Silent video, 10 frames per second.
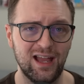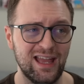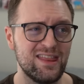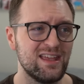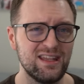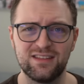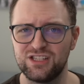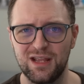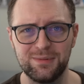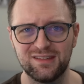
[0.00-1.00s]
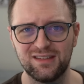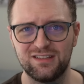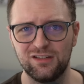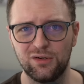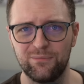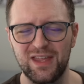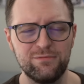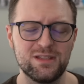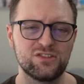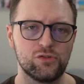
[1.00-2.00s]
and then in the Champions League too. They've
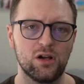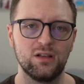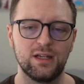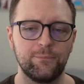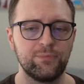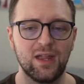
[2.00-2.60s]
been struggling.